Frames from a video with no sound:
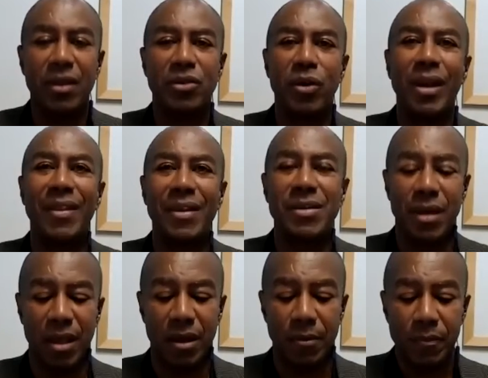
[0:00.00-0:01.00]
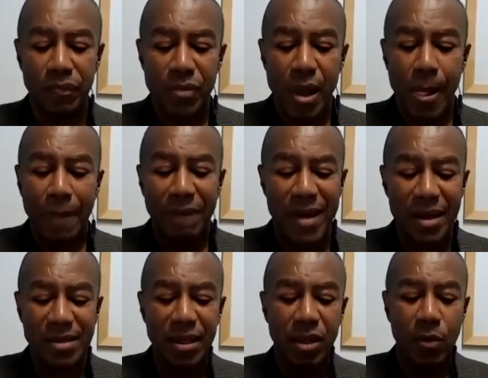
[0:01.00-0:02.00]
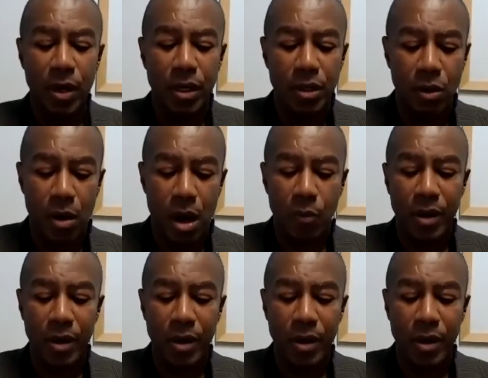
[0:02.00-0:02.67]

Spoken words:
training that you need. The next thing you want to do